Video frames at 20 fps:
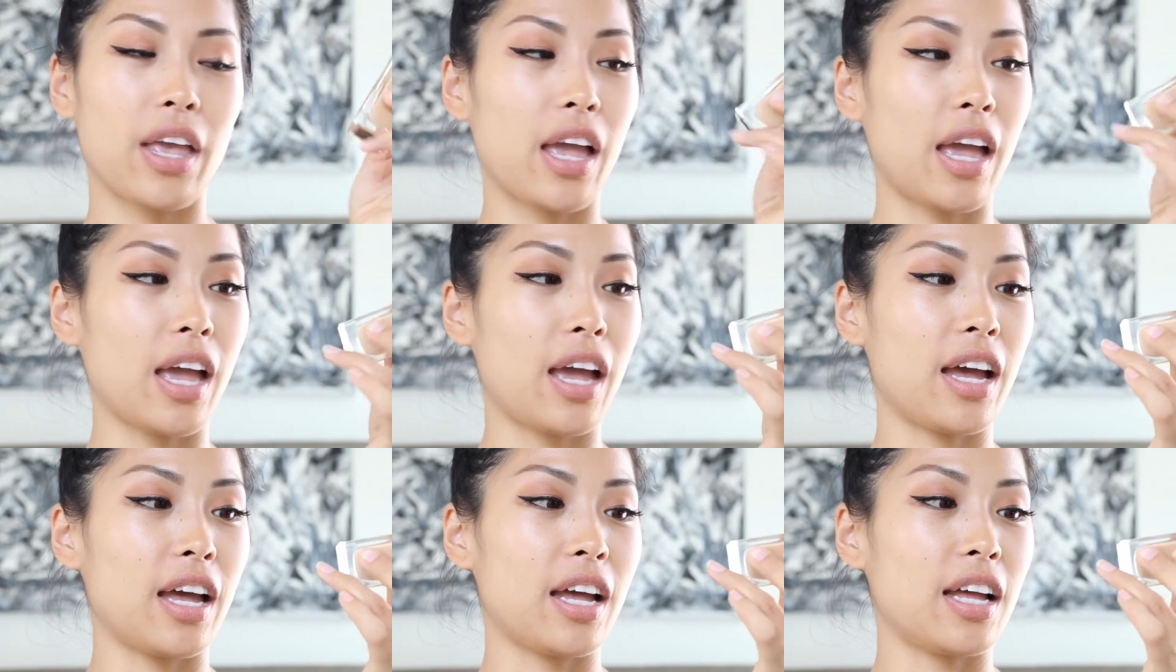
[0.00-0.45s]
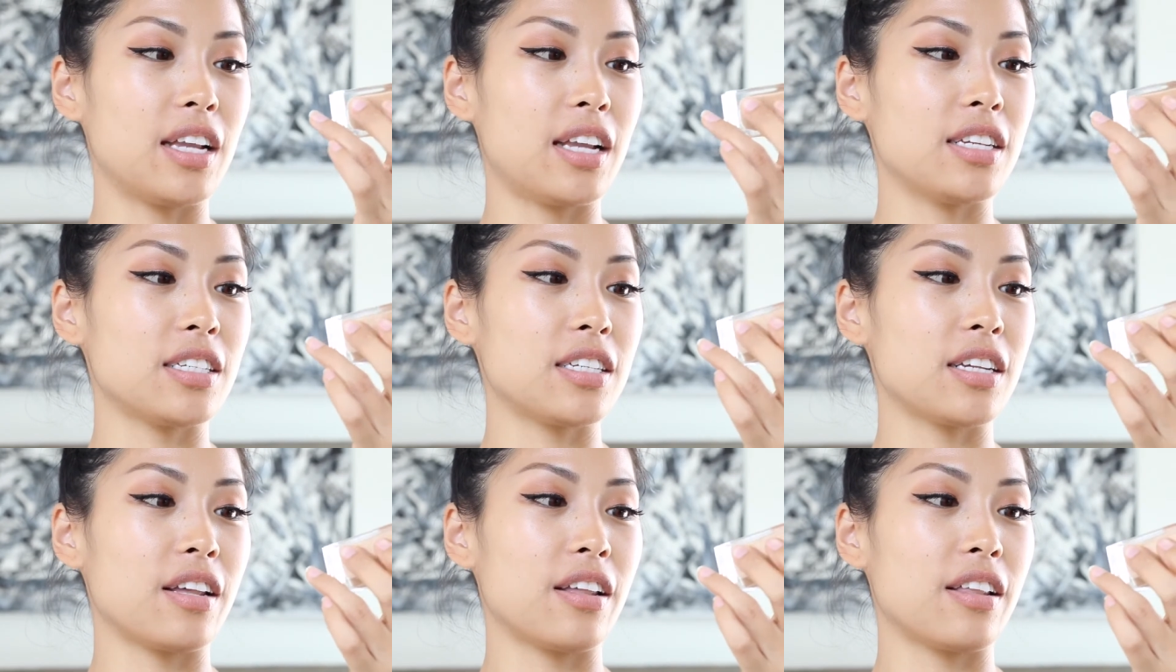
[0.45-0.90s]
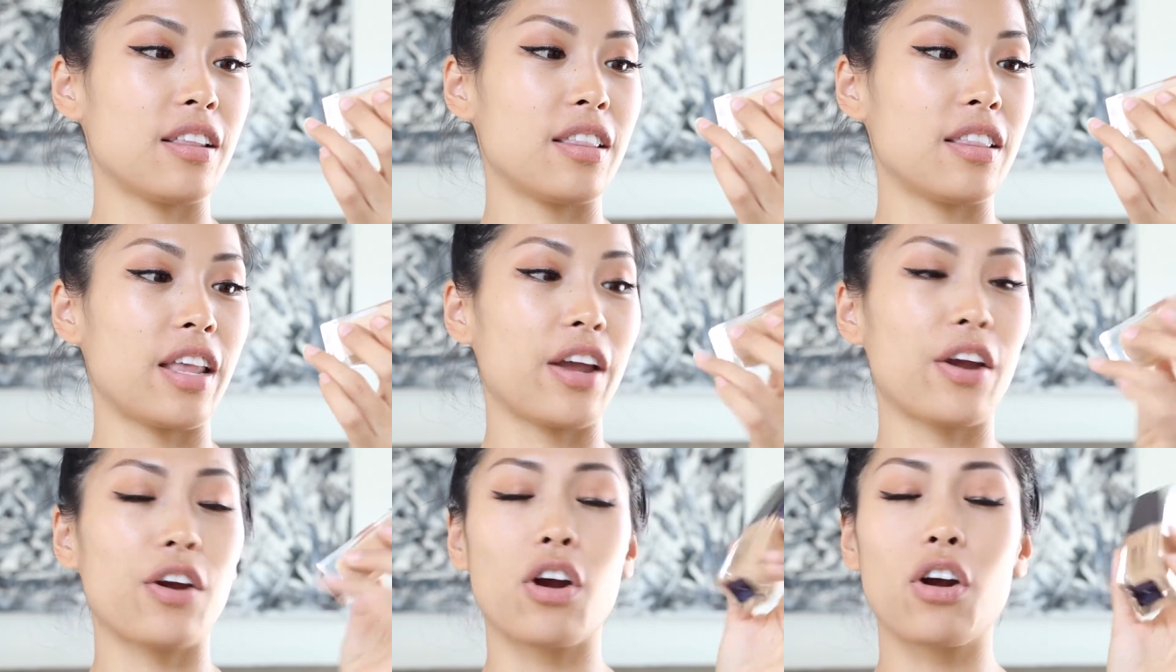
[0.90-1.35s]
And
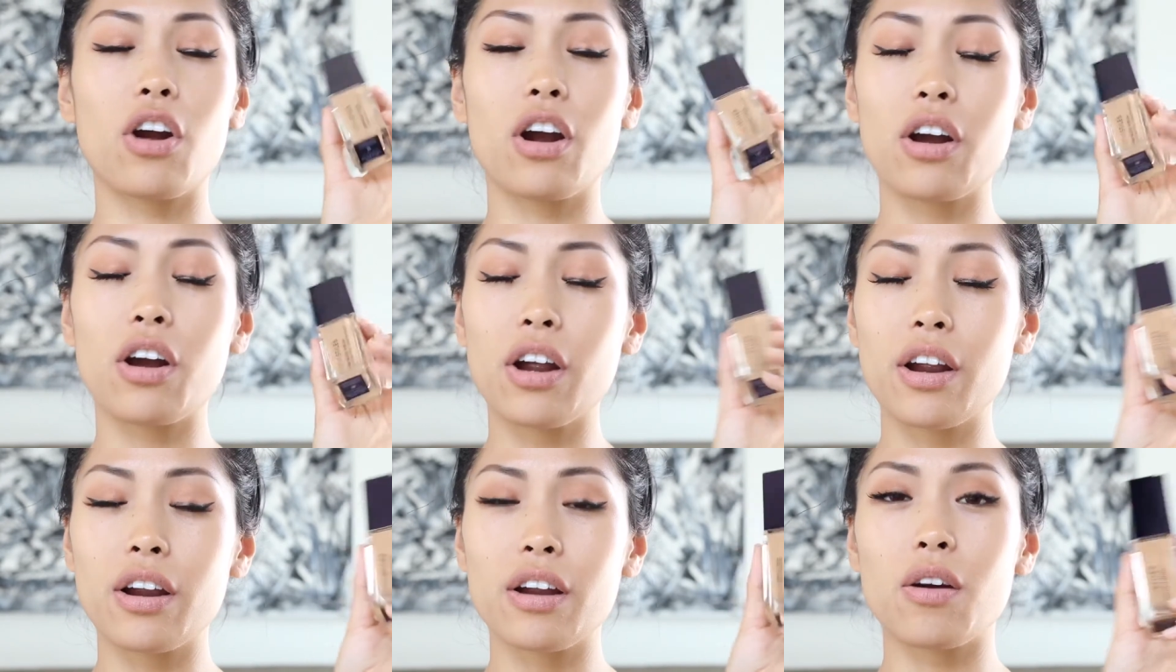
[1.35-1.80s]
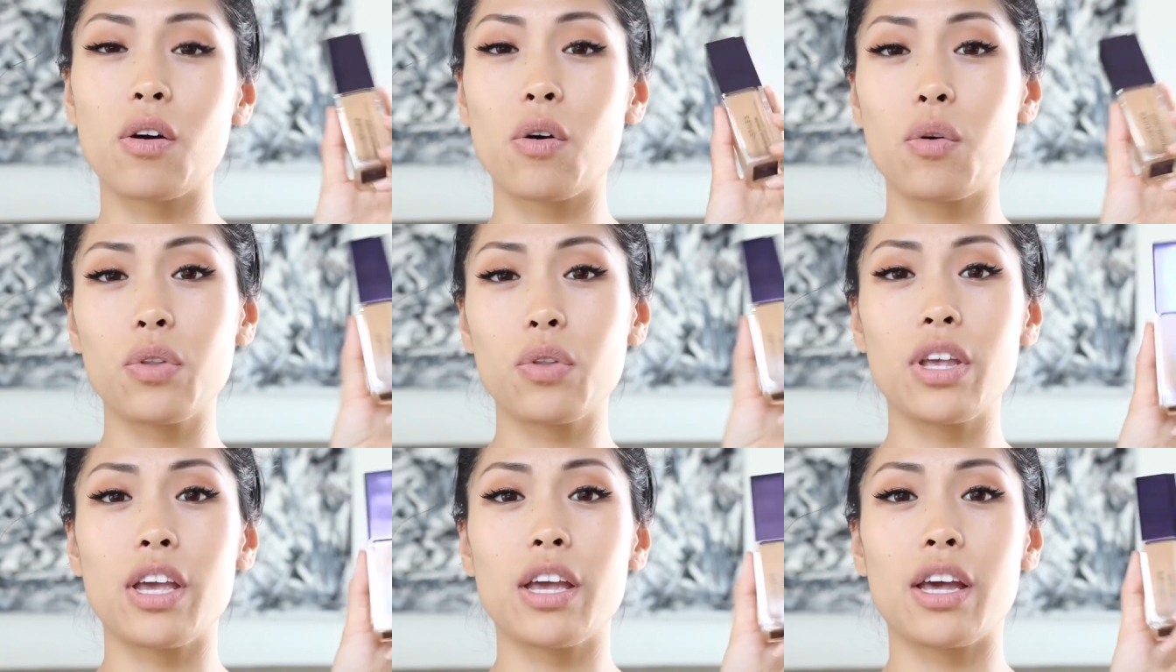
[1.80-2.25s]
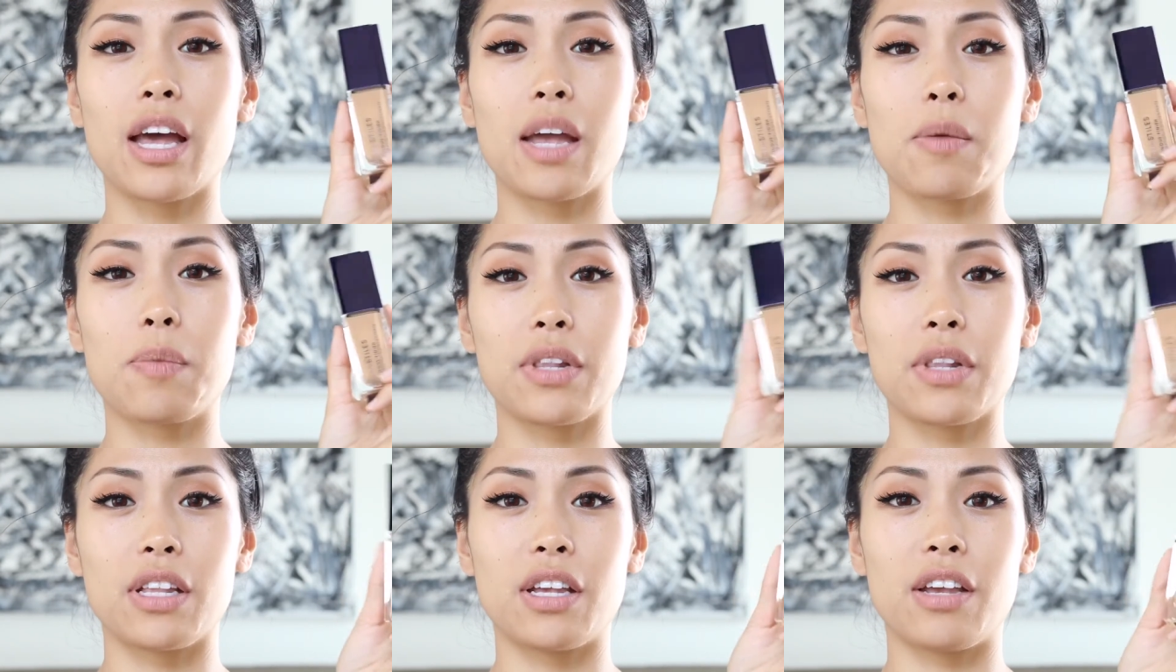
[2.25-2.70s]
there are only,
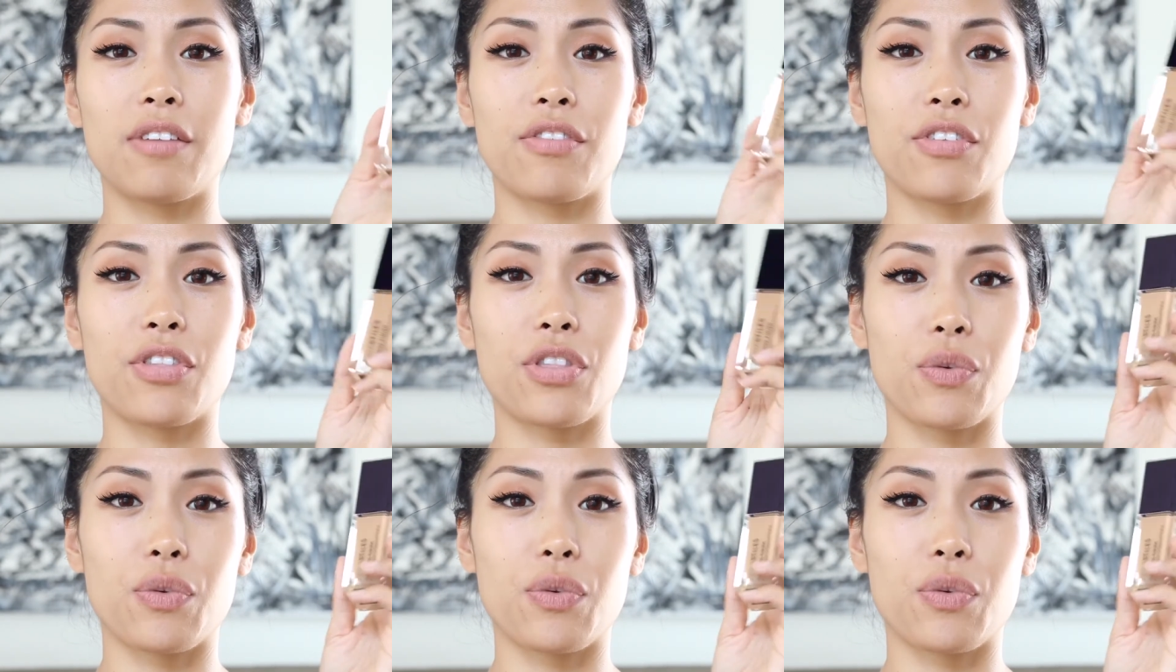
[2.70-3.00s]
I believe,